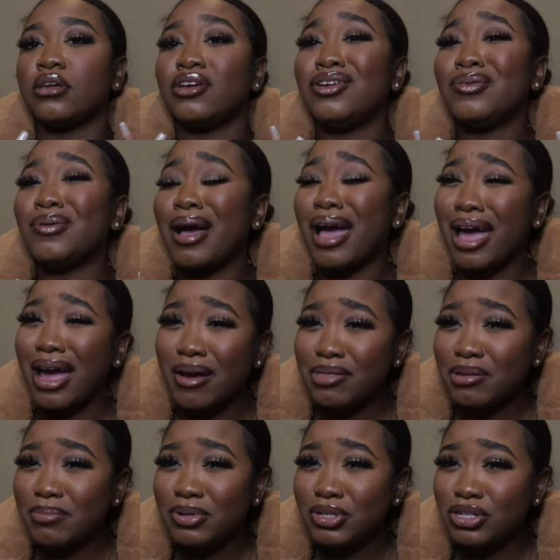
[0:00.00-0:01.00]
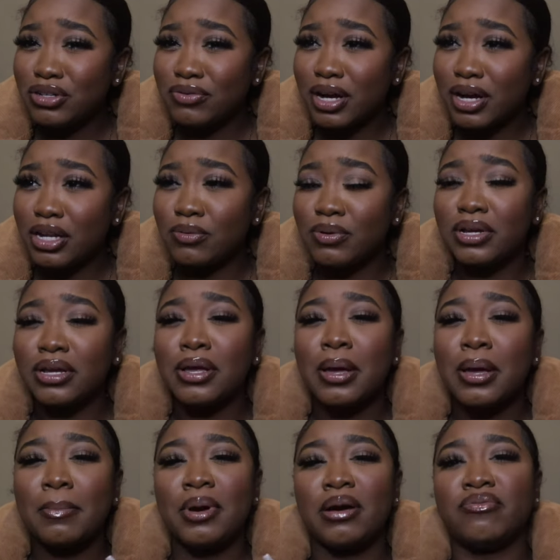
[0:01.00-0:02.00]
you don't have to put your following,
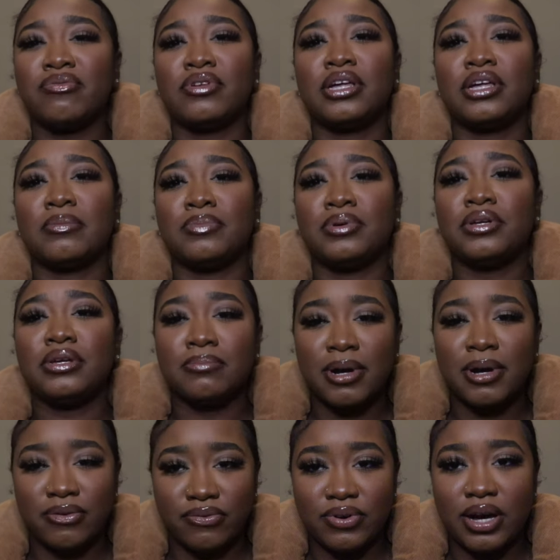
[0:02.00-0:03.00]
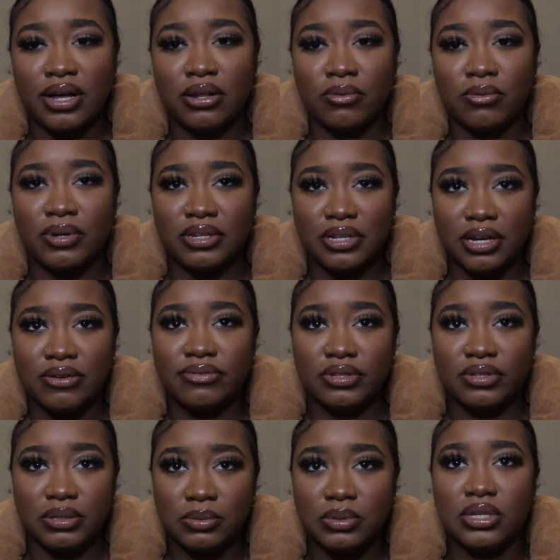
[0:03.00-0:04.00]
but I feel like putting my following
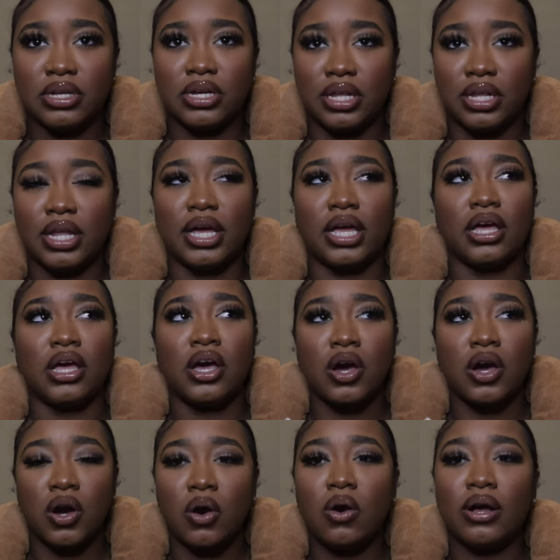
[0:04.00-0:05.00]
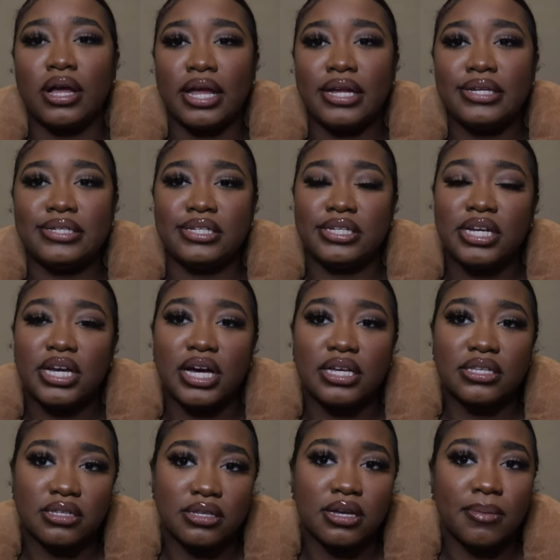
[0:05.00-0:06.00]
definitely was looking like, okay, she
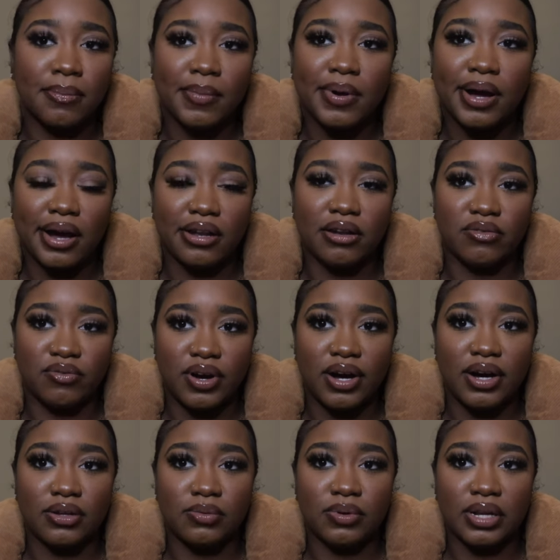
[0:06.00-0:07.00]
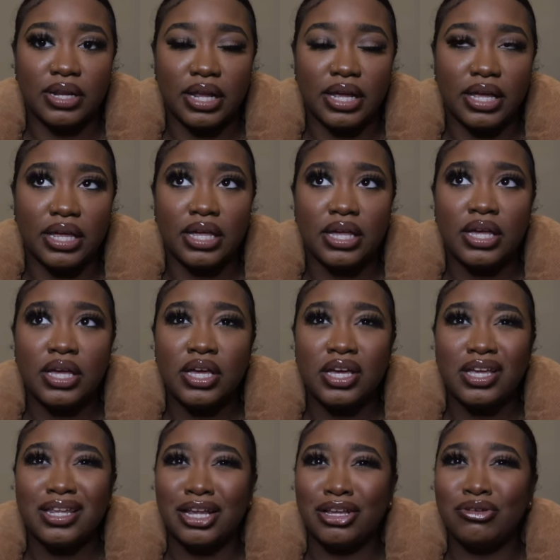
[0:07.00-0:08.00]
got some kind of following. Like,
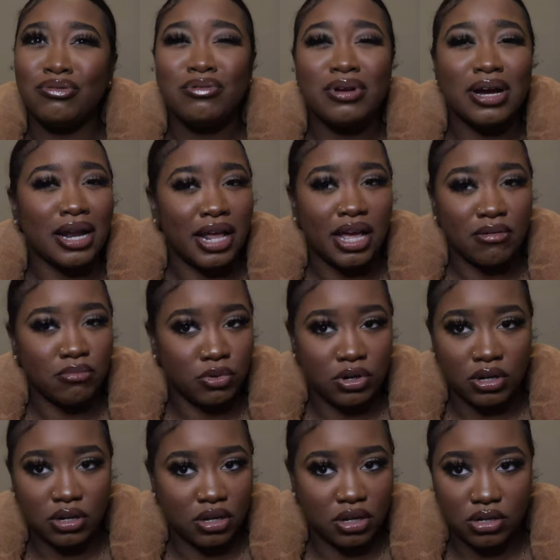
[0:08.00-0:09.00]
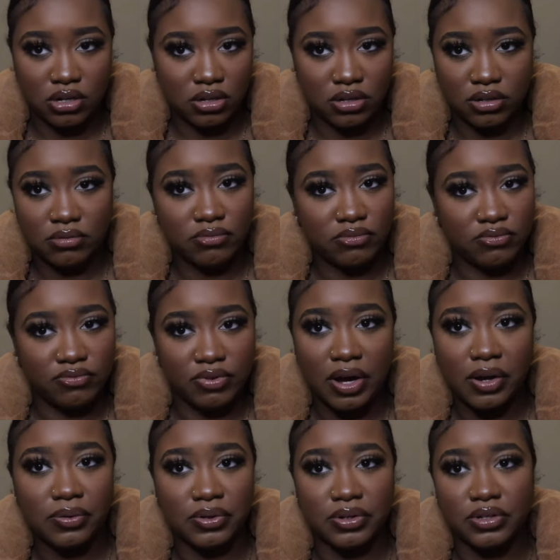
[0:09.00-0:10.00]
that you gotta have more than 100
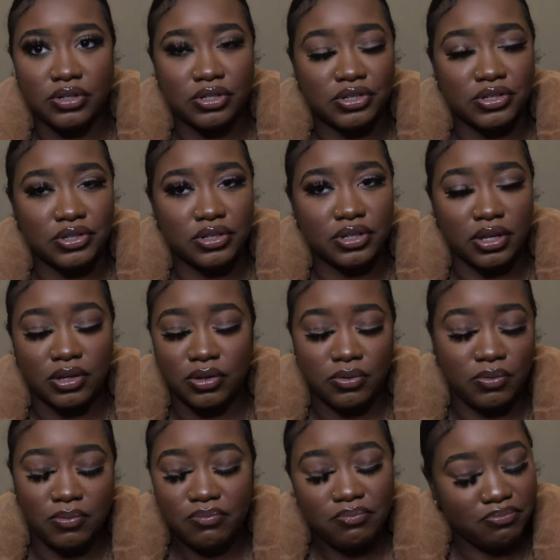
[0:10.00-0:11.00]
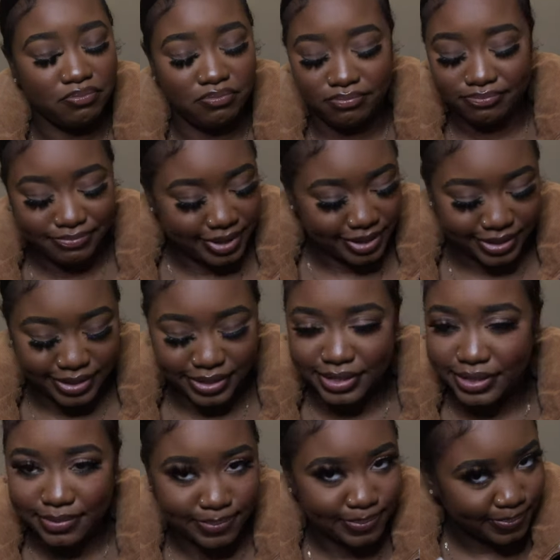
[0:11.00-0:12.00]
followers. Like, you, there's
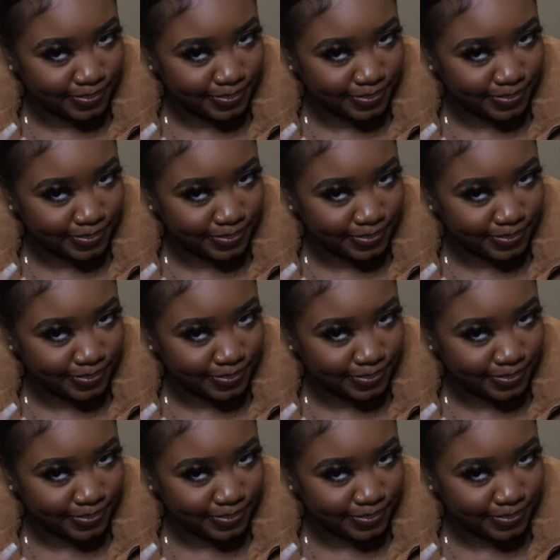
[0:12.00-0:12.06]
just,